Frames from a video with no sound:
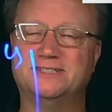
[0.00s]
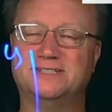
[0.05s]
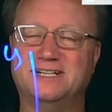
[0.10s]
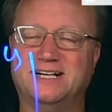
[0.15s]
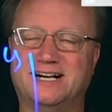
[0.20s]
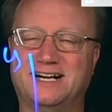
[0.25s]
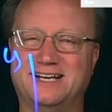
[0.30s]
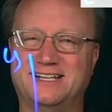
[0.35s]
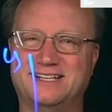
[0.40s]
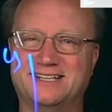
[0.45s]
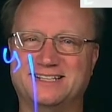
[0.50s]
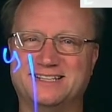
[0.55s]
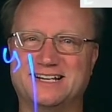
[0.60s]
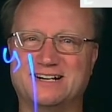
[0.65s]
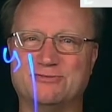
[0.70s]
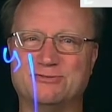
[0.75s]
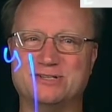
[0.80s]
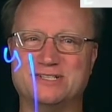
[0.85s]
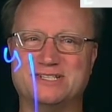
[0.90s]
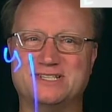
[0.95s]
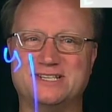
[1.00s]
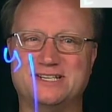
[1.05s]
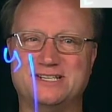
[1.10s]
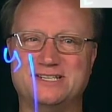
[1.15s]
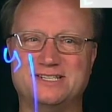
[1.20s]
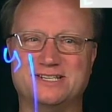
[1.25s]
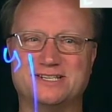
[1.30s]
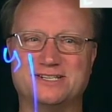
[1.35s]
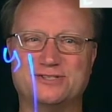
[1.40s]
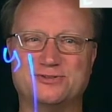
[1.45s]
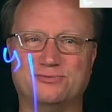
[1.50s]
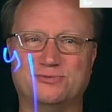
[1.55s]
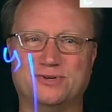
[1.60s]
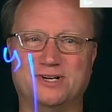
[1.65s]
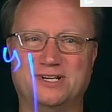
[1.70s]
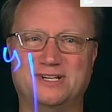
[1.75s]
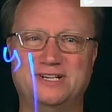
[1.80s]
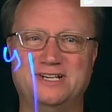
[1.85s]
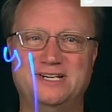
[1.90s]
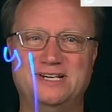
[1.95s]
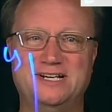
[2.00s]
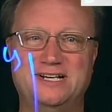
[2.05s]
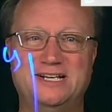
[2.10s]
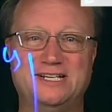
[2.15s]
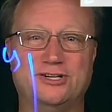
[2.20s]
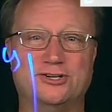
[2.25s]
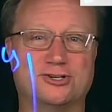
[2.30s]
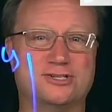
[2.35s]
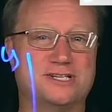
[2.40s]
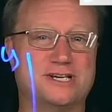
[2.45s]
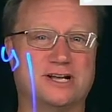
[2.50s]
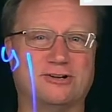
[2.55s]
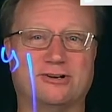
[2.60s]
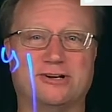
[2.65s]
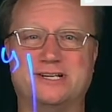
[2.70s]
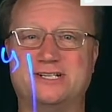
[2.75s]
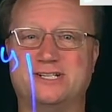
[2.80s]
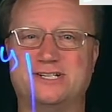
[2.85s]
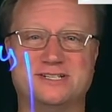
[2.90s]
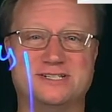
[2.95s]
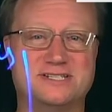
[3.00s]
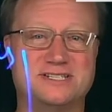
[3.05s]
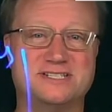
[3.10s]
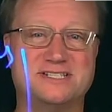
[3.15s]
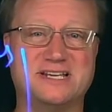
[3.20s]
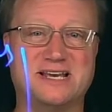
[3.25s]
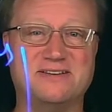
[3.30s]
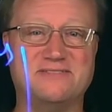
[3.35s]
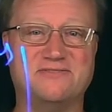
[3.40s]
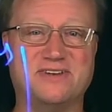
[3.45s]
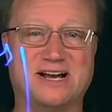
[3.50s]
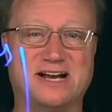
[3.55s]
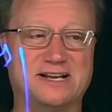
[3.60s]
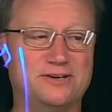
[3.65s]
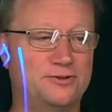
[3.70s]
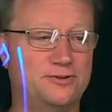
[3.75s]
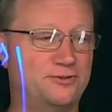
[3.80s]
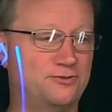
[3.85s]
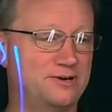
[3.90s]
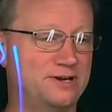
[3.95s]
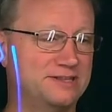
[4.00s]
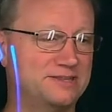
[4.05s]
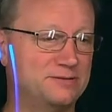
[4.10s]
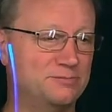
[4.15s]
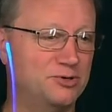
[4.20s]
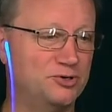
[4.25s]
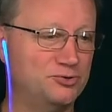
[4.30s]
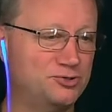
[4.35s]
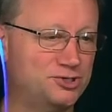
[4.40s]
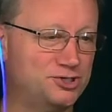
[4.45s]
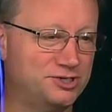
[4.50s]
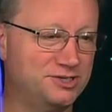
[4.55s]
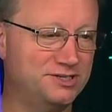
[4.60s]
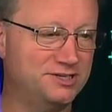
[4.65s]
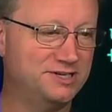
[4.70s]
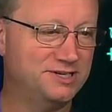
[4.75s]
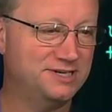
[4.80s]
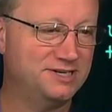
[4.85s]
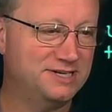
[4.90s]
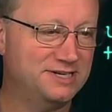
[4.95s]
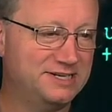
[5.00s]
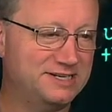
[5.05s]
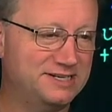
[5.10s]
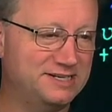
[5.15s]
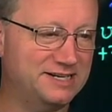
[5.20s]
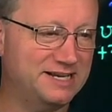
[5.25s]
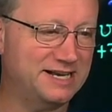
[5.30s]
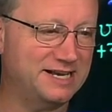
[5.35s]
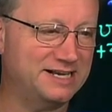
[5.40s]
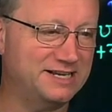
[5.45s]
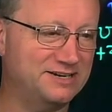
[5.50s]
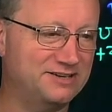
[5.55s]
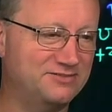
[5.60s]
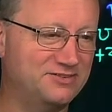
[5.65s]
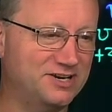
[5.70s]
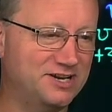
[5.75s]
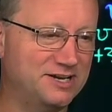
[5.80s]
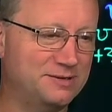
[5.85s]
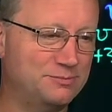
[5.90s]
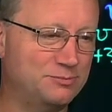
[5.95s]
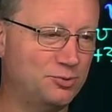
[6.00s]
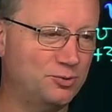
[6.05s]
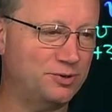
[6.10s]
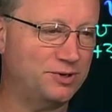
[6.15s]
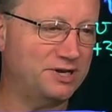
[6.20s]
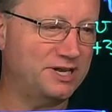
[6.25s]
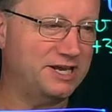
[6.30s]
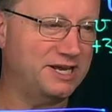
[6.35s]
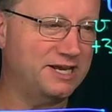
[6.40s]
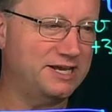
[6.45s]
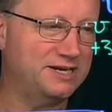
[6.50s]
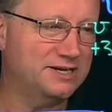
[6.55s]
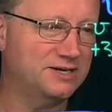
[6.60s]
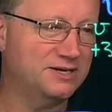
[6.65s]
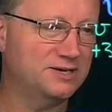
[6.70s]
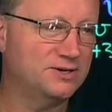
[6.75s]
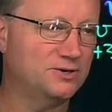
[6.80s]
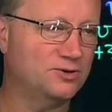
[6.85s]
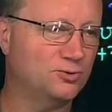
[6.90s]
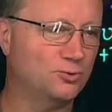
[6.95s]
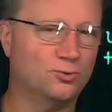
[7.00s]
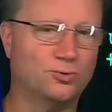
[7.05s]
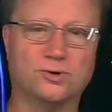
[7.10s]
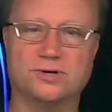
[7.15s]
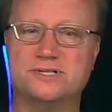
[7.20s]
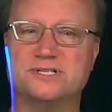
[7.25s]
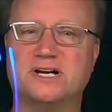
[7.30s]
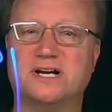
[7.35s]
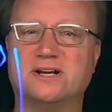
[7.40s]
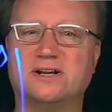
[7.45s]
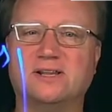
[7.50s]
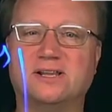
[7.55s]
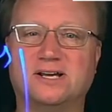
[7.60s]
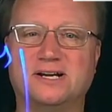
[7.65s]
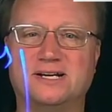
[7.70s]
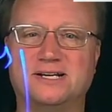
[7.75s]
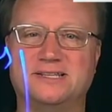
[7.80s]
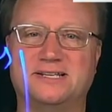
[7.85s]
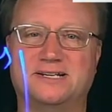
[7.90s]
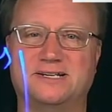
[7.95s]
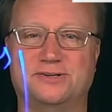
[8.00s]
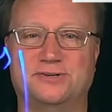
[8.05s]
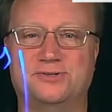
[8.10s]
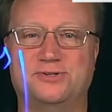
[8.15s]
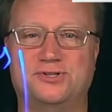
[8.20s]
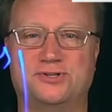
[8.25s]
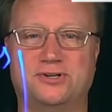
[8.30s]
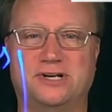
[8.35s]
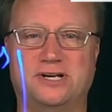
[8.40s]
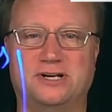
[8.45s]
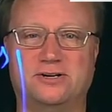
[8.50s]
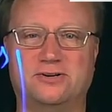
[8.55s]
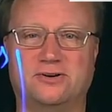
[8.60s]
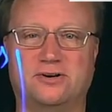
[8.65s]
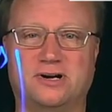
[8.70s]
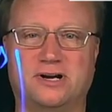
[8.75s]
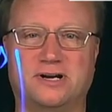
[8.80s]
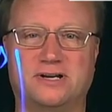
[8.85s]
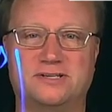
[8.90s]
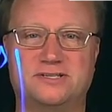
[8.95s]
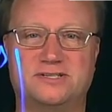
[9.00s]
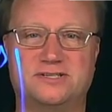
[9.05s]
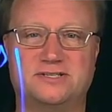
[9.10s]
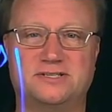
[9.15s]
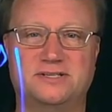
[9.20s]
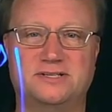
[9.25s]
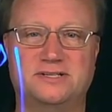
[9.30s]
I think that one's the easiest one. Your acceleration is the same value throughout the motion, negative 9.8, horizontal line that goes straight across.